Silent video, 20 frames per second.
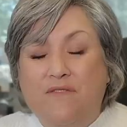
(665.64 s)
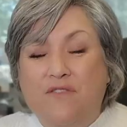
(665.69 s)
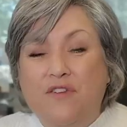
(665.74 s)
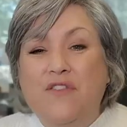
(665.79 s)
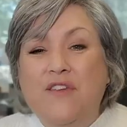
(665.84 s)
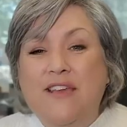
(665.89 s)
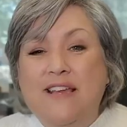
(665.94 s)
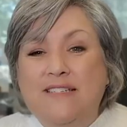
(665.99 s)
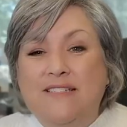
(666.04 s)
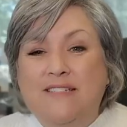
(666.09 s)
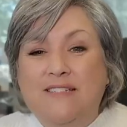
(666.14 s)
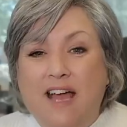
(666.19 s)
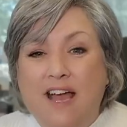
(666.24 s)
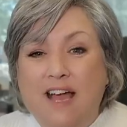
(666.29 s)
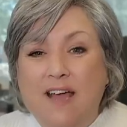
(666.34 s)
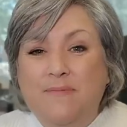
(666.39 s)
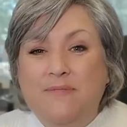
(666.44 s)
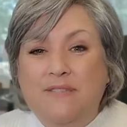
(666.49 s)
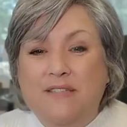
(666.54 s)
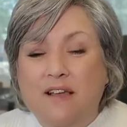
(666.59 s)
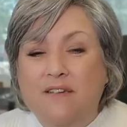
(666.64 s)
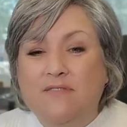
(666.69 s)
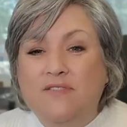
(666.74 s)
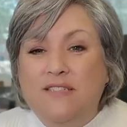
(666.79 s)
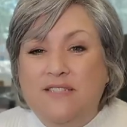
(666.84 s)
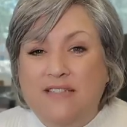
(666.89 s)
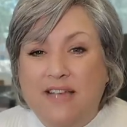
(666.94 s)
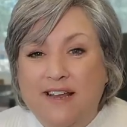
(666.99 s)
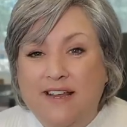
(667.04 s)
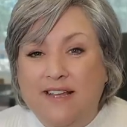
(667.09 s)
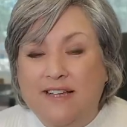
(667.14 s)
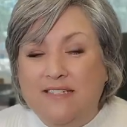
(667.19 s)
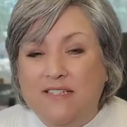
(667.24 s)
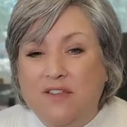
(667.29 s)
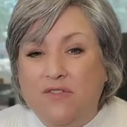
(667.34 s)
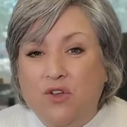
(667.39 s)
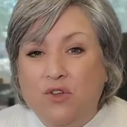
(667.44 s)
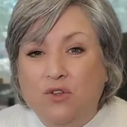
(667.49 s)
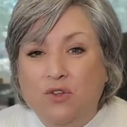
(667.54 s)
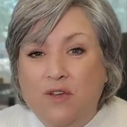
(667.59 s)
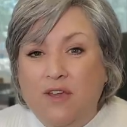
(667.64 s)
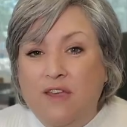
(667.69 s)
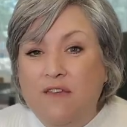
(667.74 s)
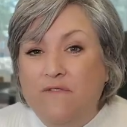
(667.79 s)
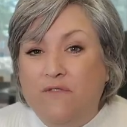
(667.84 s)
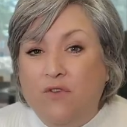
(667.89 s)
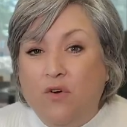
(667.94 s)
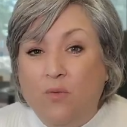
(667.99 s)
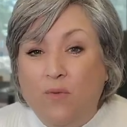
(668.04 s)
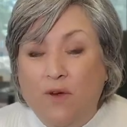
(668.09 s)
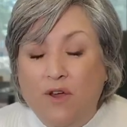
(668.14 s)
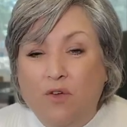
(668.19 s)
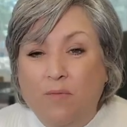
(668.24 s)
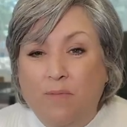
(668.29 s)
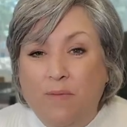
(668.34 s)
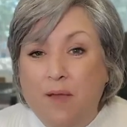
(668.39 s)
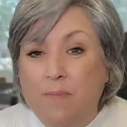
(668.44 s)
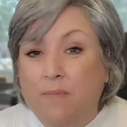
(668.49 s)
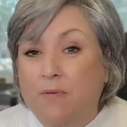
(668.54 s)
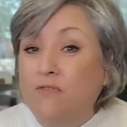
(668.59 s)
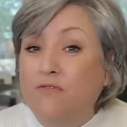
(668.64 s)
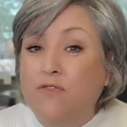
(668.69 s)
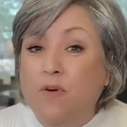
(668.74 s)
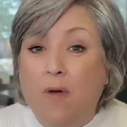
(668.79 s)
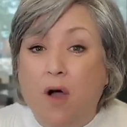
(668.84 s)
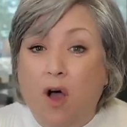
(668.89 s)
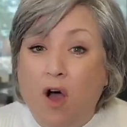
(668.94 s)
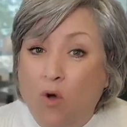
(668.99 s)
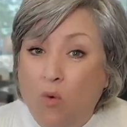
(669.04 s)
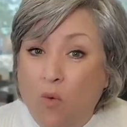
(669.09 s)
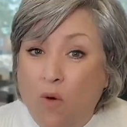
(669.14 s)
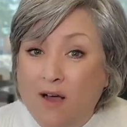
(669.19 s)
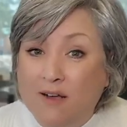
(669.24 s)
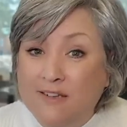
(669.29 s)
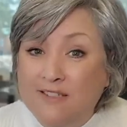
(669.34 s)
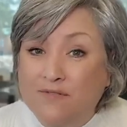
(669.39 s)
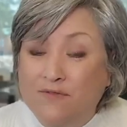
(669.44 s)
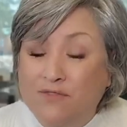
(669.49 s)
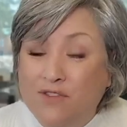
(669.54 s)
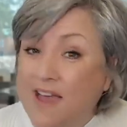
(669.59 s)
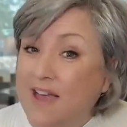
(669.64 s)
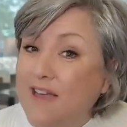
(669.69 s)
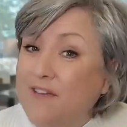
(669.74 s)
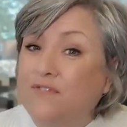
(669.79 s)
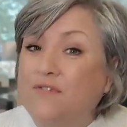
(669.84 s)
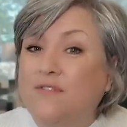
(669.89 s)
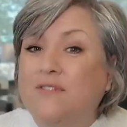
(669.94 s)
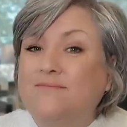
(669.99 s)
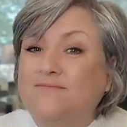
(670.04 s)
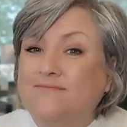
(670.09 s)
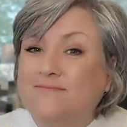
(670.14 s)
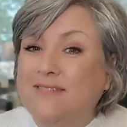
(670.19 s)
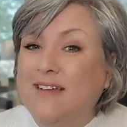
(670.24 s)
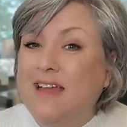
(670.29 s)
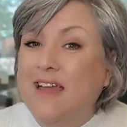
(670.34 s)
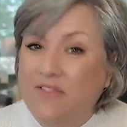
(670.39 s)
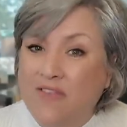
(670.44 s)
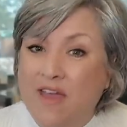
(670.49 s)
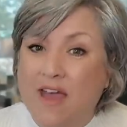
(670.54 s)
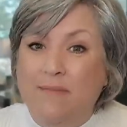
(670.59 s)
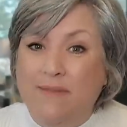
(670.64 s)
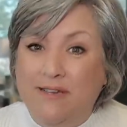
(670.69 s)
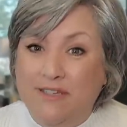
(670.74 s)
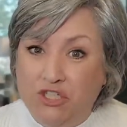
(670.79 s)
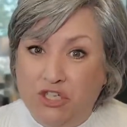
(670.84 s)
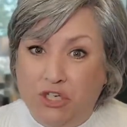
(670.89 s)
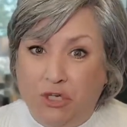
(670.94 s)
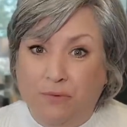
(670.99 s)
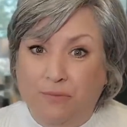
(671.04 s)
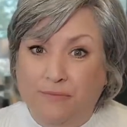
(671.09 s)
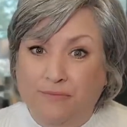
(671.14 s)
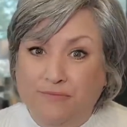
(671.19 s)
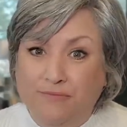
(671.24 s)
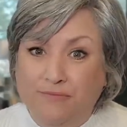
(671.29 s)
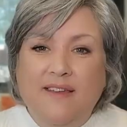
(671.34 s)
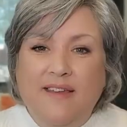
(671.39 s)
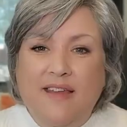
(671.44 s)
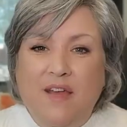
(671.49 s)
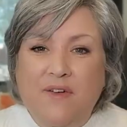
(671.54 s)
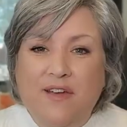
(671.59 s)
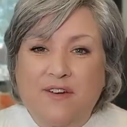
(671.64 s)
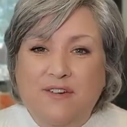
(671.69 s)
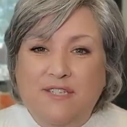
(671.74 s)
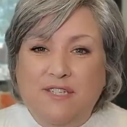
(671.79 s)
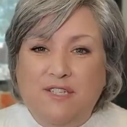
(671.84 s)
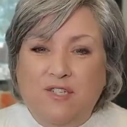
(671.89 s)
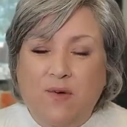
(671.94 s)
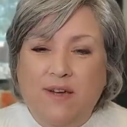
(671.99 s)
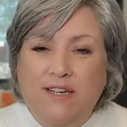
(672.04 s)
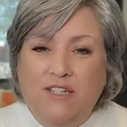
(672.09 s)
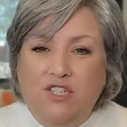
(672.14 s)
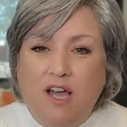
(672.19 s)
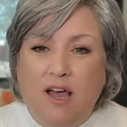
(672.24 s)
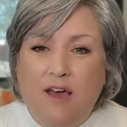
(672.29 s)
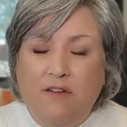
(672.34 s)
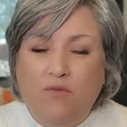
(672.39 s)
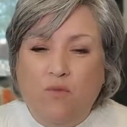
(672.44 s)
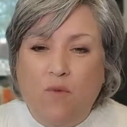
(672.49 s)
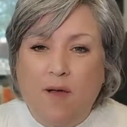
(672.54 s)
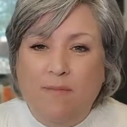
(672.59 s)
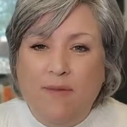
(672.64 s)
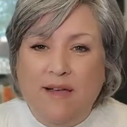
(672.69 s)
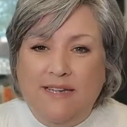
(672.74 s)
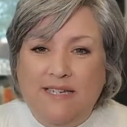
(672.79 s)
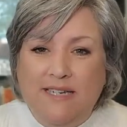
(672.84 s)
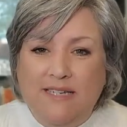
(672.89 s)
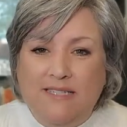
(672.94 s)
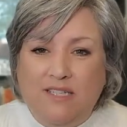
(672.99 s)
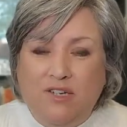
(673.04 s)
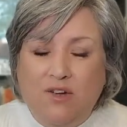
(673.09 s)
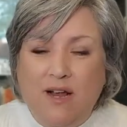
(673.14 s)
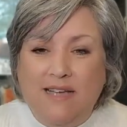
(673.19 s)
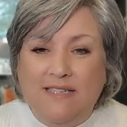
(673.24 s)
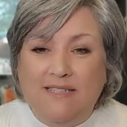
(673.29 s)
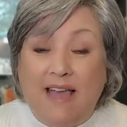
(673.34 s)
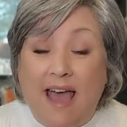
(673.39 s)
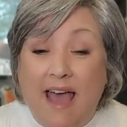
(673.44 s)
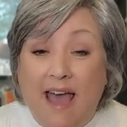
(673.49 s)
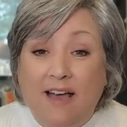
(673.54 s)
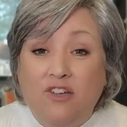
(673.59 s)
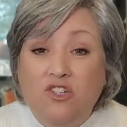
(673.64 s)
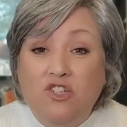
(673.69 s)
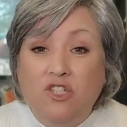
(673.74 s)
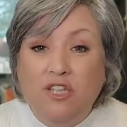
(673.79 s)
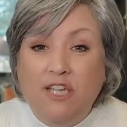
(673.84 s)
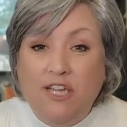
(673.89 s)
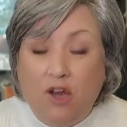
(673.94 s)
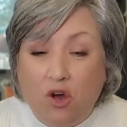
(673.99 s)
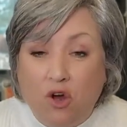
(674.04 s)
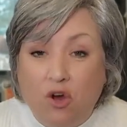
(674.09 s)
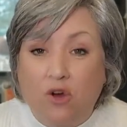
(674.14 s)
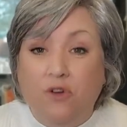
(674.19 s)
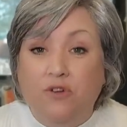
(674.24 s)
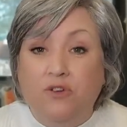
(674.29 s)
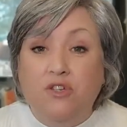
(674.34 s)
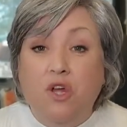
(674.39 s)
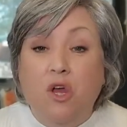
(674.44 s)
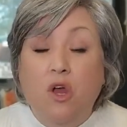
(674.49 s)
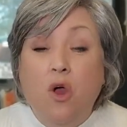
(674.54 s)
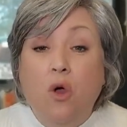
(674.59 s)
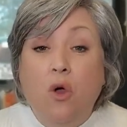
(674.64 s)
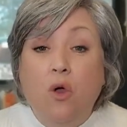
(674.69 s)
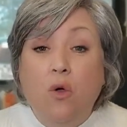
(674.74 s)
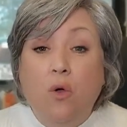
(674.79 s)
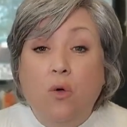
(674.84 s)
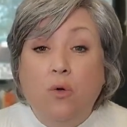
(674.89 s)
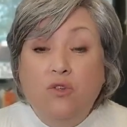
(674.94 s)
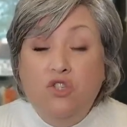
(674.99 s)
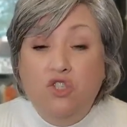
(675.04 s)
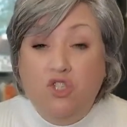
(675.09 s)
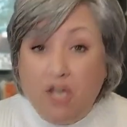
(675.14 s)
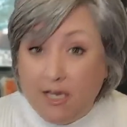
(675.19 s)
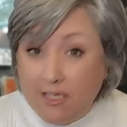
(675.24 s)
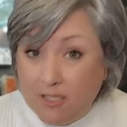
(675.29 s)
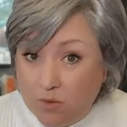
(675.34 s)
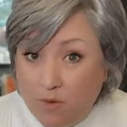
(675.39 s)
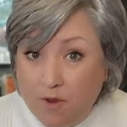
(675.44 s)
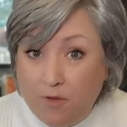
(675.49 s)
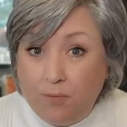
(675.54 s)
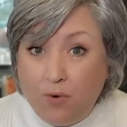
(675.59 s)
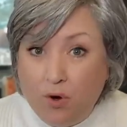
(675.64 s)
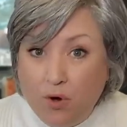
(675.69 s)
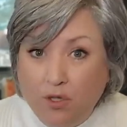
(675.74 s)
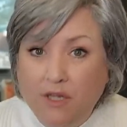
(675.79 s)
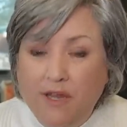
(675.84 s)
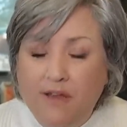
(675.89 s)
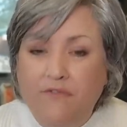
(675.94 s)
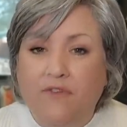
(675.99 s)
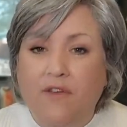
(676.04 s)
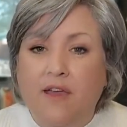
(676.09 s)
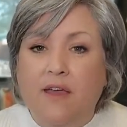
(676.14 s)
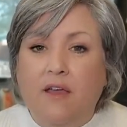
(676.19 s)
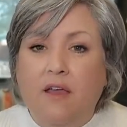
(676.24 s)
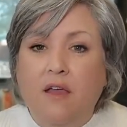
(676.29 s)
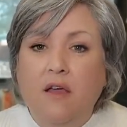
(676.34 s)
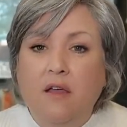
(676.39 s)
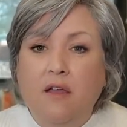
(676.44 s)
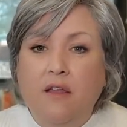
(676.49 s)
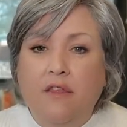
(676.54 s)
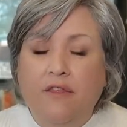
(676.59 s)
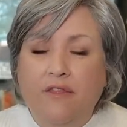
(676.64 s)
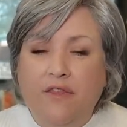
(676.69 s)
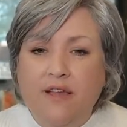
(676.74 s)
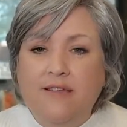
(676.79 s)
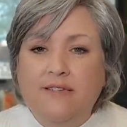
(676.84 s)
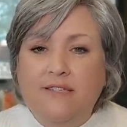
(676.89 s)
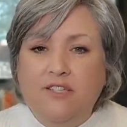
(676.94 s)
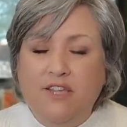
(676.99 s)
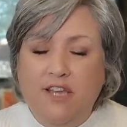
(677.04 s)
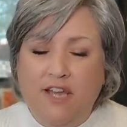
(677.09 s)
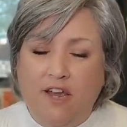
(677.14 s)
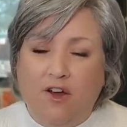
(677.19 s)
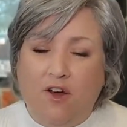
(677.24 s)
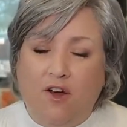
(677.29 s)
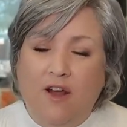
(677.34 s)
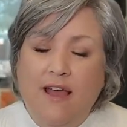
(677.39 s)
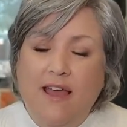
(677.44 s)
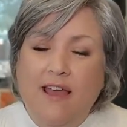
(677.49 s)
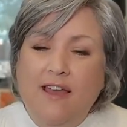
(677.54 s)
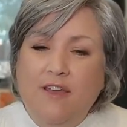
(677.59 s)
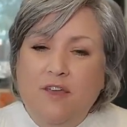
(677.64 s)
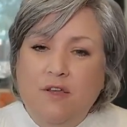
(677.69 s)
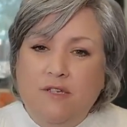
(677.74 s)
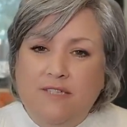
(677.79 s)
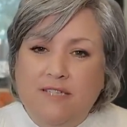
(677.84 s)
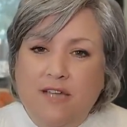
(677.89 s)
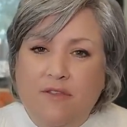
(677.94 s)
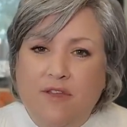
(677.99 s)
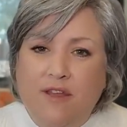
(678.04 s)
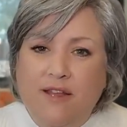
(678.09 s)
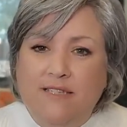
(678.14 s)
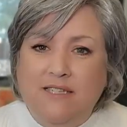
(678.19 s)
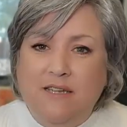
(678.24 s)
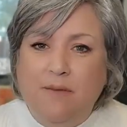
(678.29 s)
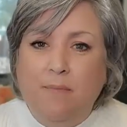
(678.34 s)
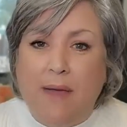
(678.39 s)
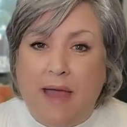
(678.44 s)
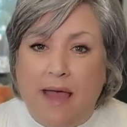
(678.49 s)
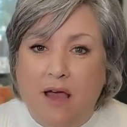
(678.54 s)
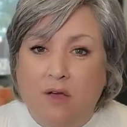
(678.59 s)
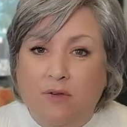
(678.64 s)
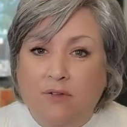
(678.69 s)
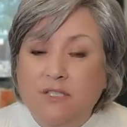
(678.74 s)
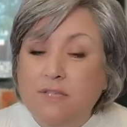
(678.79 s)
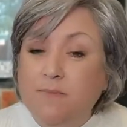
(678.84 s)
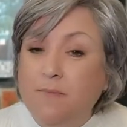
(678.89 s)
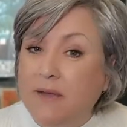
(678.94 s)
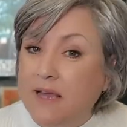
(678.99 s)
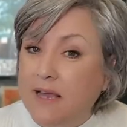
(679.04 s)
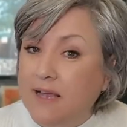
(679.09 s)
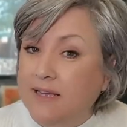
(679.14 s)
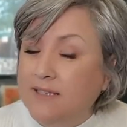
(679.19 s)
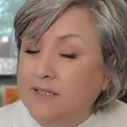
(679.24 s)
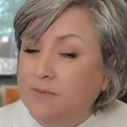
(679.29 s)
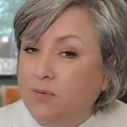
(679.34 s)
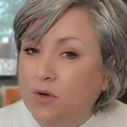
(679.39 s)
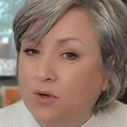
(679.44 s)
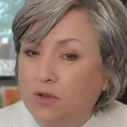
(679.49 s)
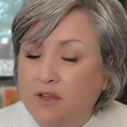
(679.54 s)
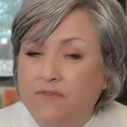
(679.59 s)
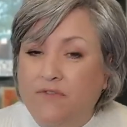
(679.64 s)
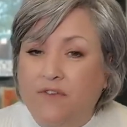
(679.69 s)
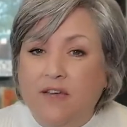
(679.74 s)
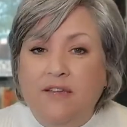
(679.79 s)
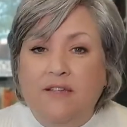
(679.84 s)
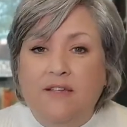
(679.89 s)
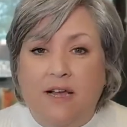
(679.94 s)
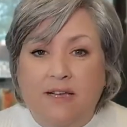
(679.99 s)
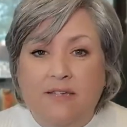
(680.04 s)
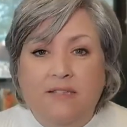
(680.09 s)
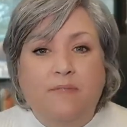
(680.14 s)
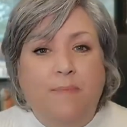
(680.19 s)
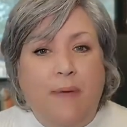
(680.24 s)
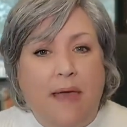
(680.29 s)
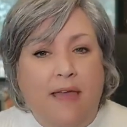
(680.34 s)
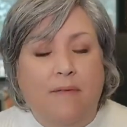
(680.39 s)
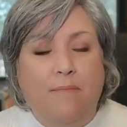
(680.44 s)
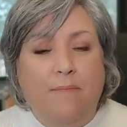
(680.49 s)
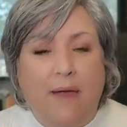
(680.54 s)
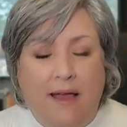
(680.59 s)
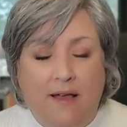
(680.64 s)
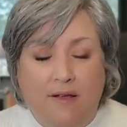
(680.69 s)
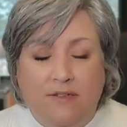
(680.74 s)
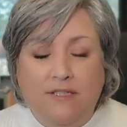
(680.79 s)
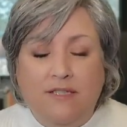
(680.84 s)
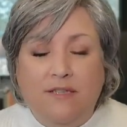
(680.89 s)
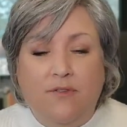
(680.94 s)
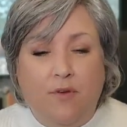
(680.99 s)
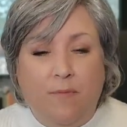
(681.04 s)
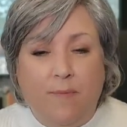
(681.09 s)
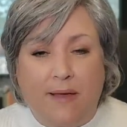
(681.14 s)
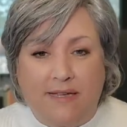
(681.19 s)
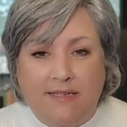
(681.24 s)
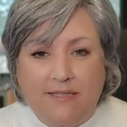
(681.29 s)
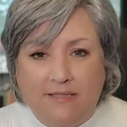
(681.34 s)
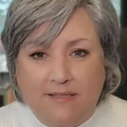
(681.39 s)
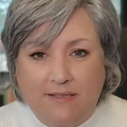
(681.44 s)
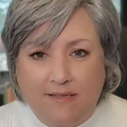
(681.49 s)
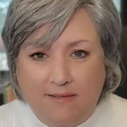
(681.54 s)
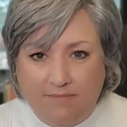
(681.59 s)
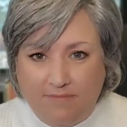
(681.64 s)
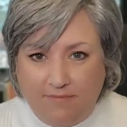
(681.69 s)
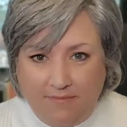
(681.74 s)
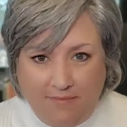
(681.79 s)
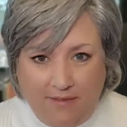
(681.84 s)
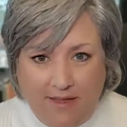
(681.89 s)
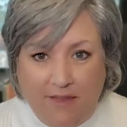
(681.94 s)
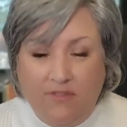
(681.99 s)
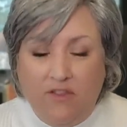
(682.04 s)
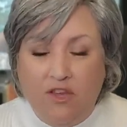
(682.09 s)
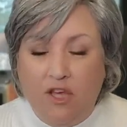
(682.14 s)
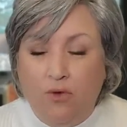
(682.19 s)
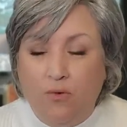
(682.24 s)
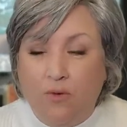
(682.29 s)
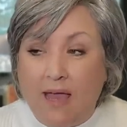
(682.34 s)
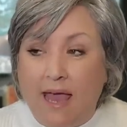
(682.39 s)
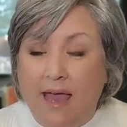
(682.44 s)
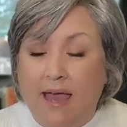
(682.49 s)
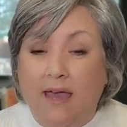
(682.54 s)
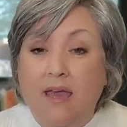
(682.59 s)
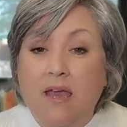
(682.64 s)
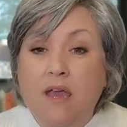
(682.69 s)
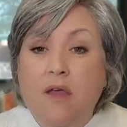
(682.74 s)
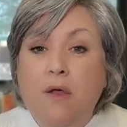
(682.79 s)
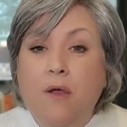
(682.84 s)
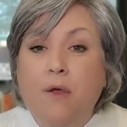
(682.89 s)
for these types of studies, they're looking for real people from all walks of life, and that means you. Now, here's a screenshot of what my tester has actually earned just with Prolific this year. You'll see that it's in pounds because Prolific does pay in pounds. They're based in the UK.